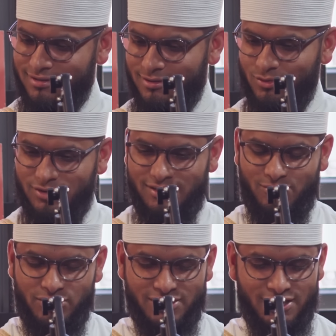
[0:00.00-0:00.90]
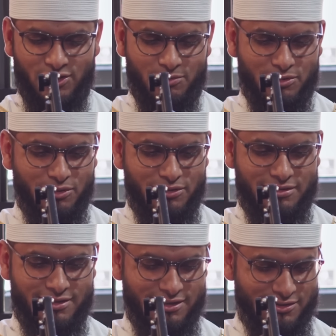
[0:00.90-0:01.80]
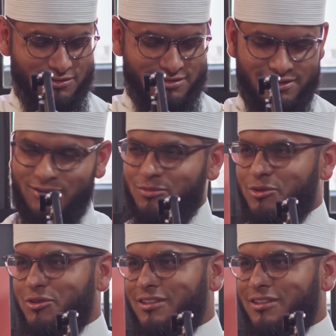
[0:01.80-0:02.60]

You got both. Yeah, I've never heard anyone say that. Got both.